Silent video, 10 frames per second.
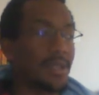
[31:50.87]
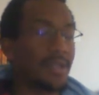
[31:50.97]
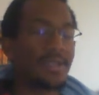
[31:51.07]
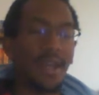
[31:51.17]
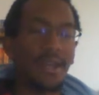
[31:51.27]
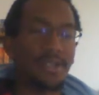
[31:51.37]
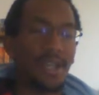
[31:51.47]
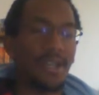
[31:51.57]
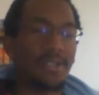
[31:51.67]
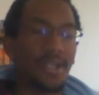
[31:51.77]
and he's kind of
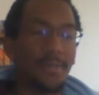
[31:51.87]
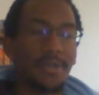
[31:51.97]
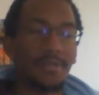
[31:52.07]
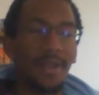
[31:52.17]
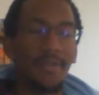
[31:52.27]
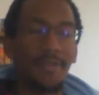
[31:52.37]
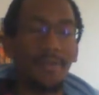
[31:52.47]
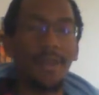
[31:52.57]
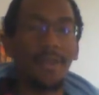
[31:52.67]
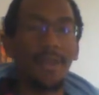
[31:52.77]
changed up his way of
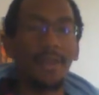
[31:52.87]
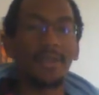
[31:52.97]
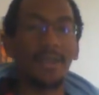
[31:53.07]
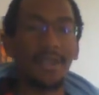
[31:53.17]
doing things.